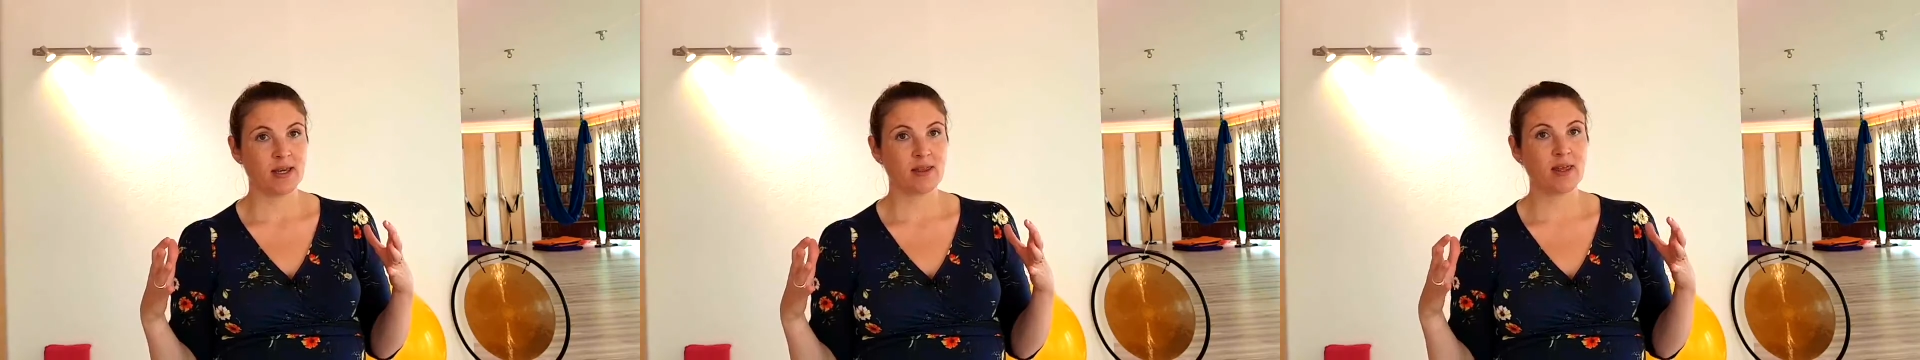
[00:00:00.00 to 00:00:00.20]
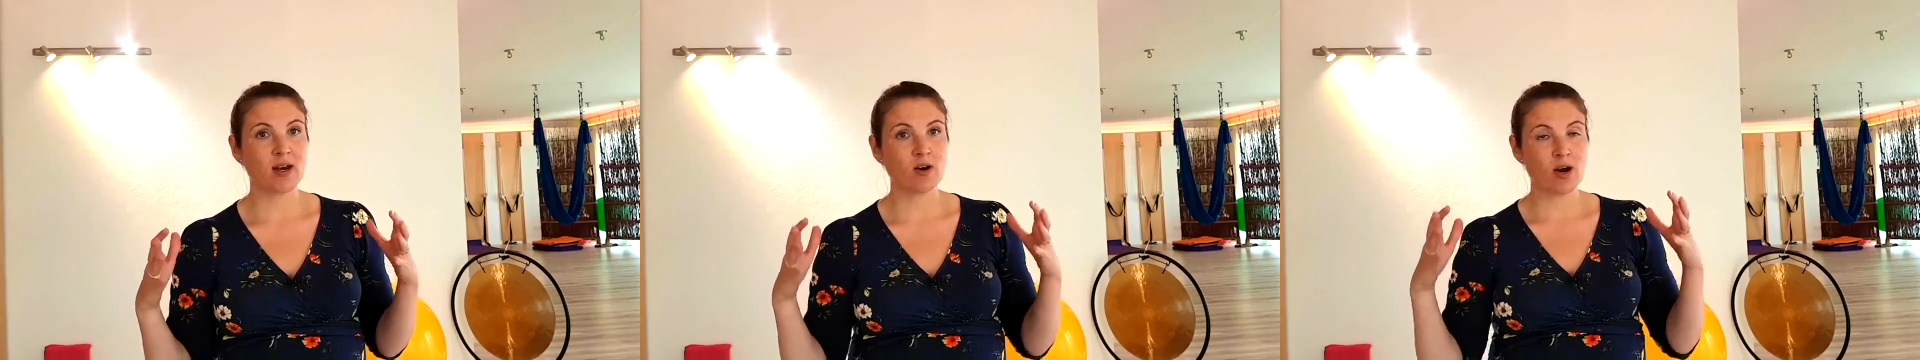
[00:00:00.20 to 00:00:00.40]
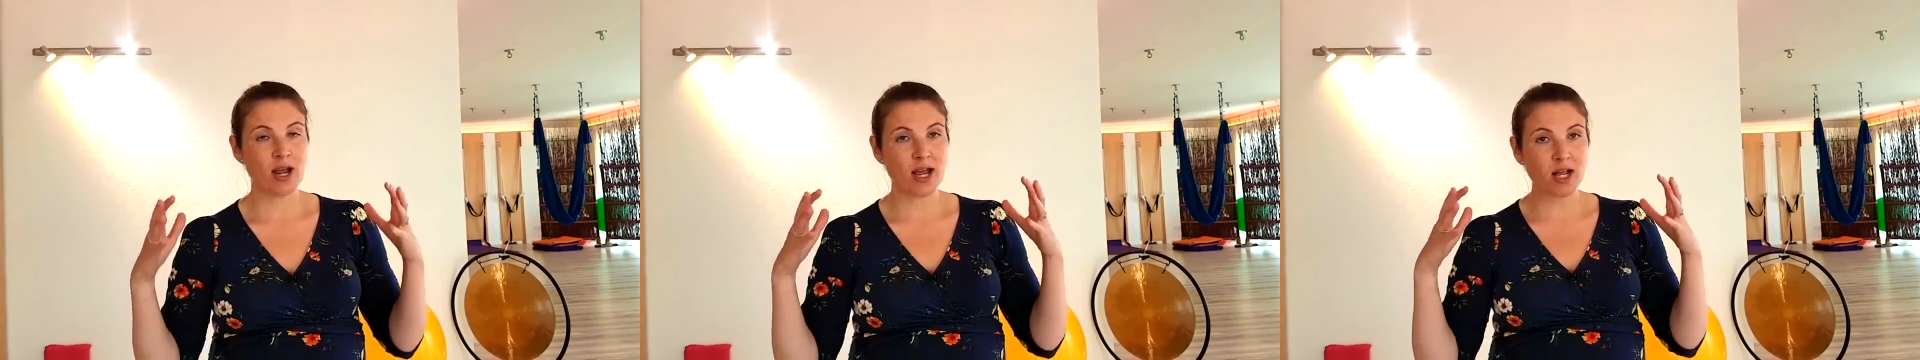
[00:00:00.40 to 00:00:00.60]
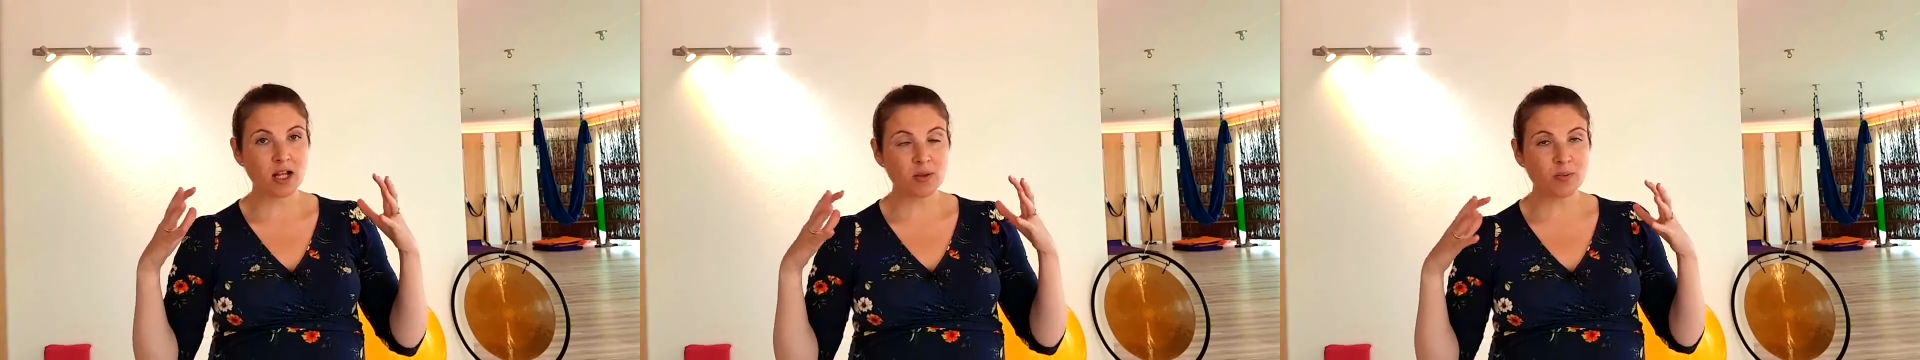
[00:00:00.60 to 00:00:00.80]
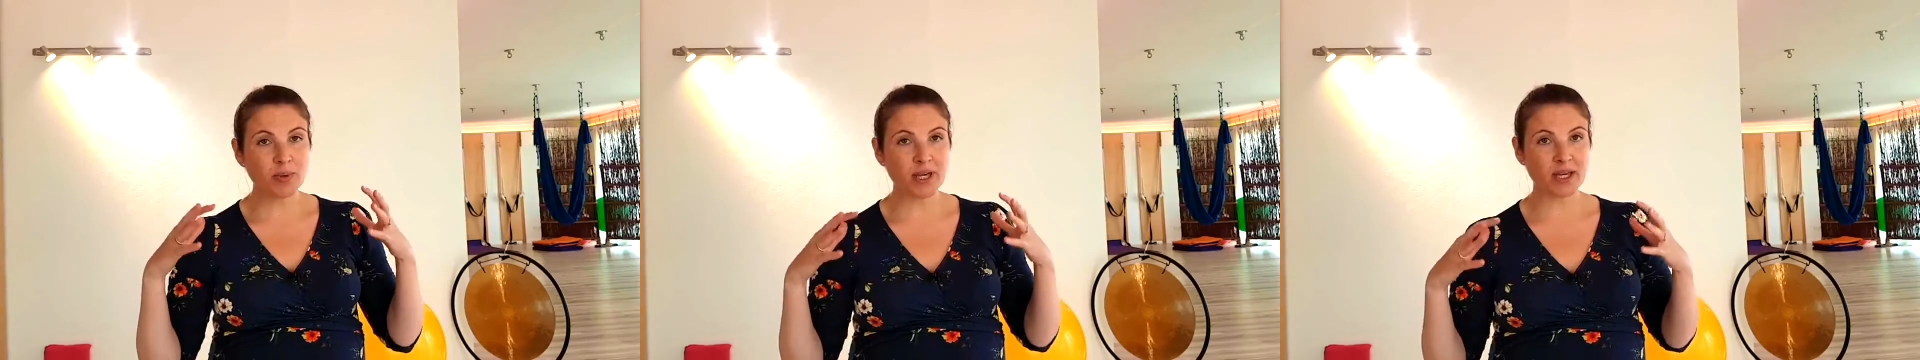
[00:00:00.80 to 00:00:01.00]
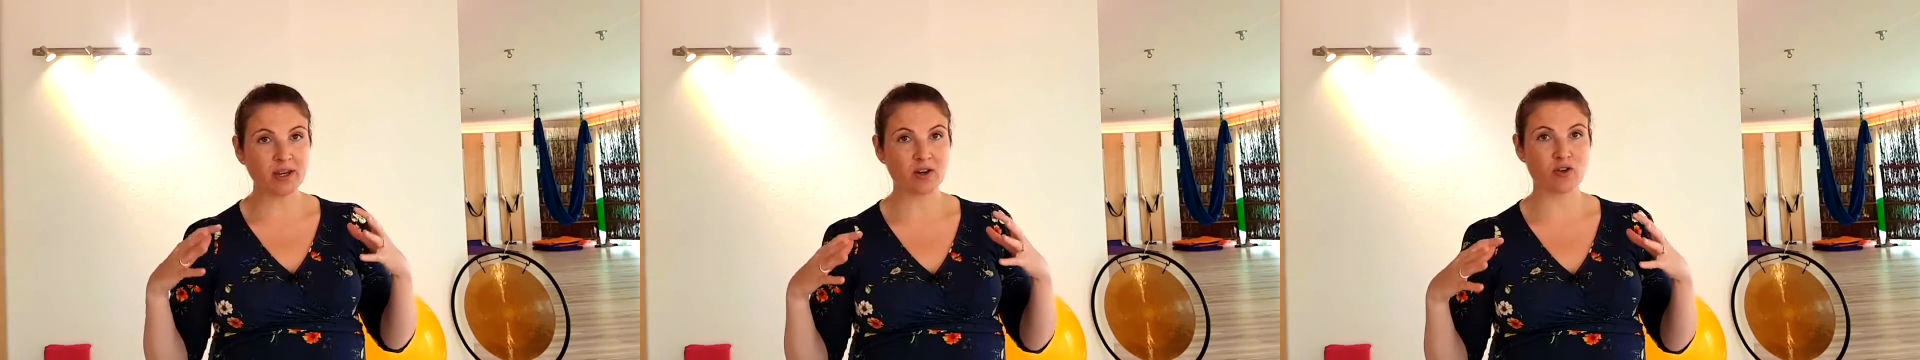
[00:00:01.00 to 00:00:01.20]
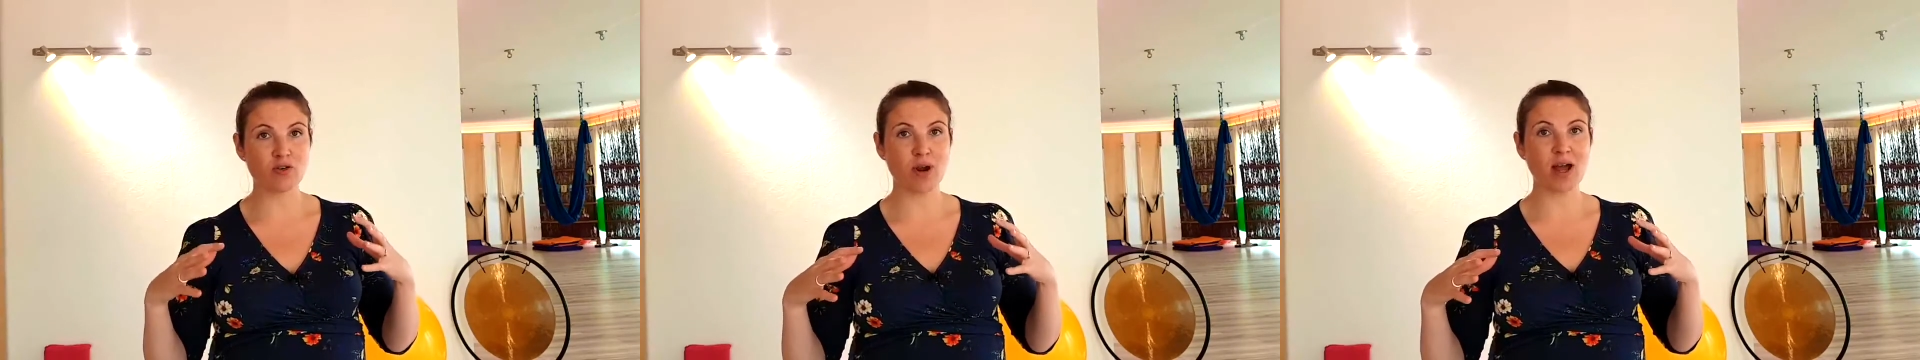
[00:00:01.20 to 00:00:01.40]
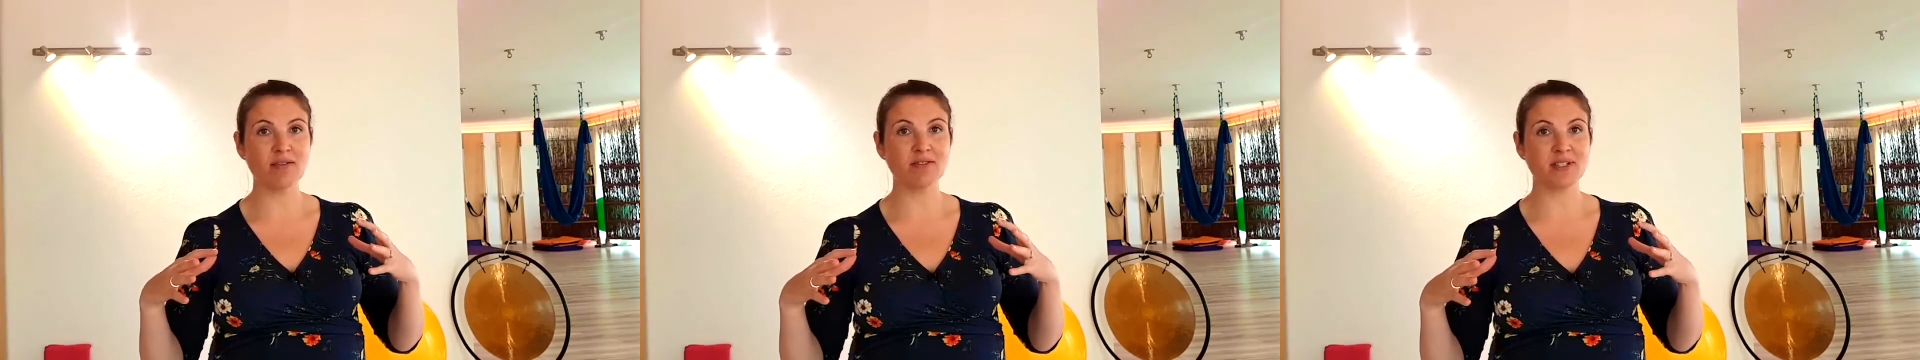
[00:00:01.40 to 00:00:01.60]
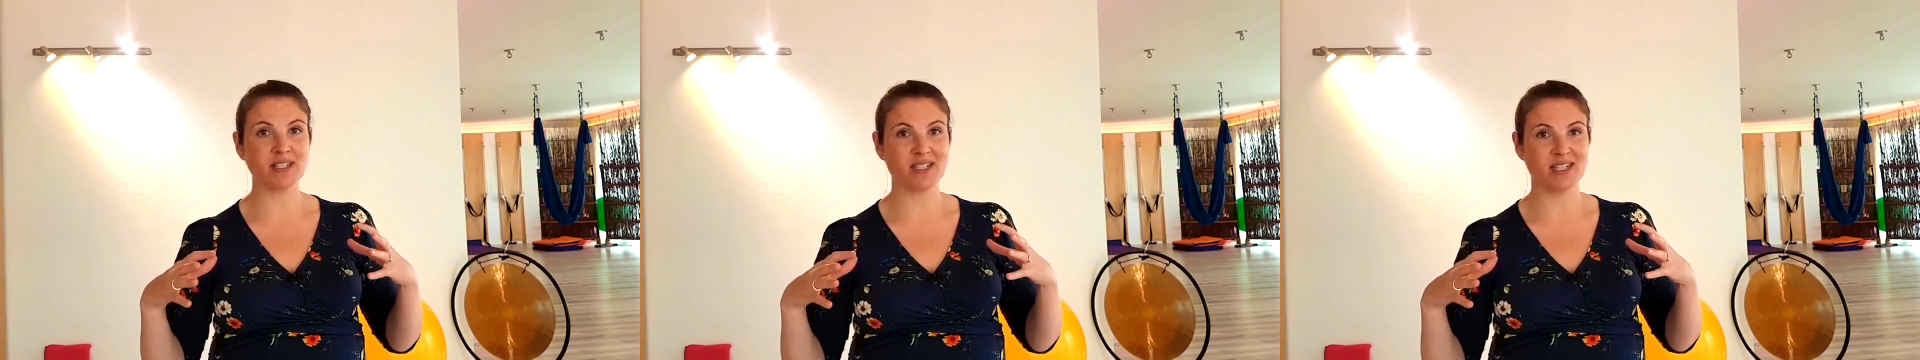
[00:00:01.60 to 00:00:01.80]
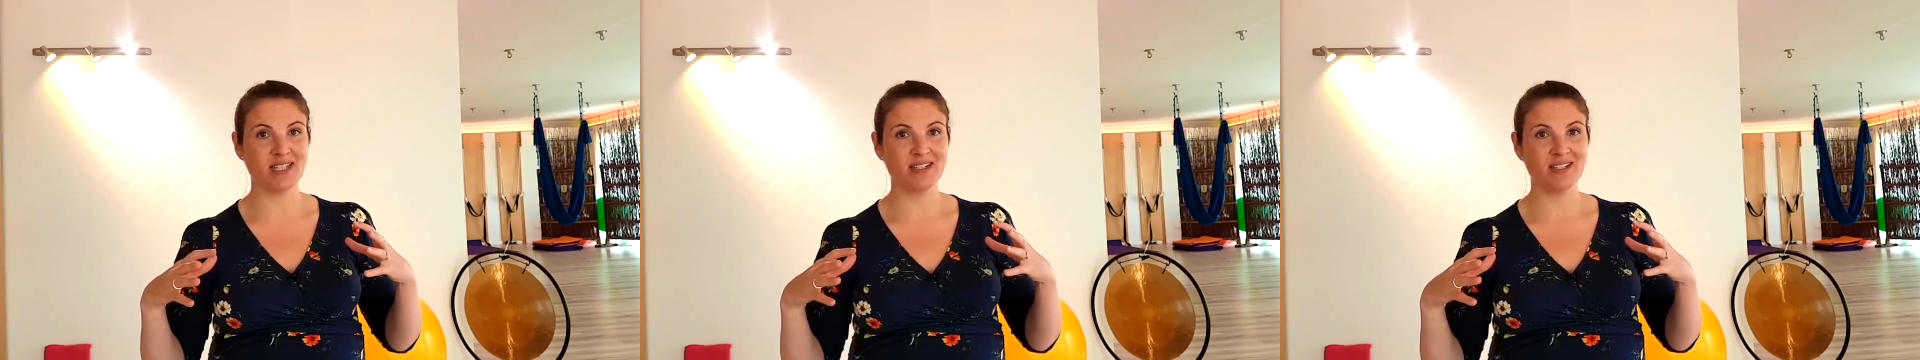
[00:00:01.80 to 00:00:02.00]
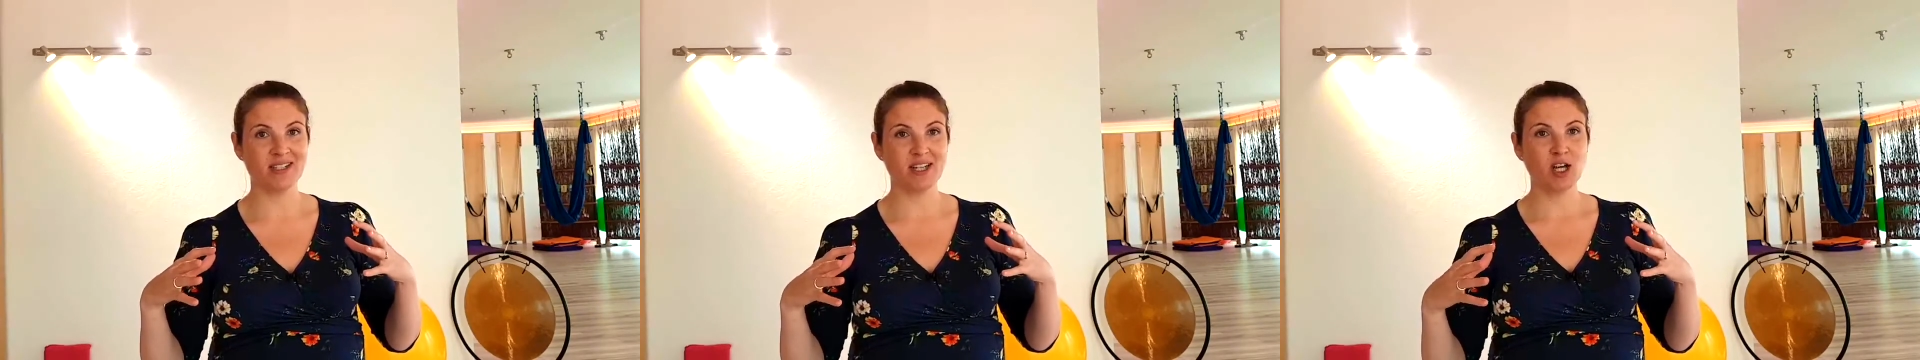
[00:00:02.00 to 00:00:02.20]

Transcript: that are helping gravity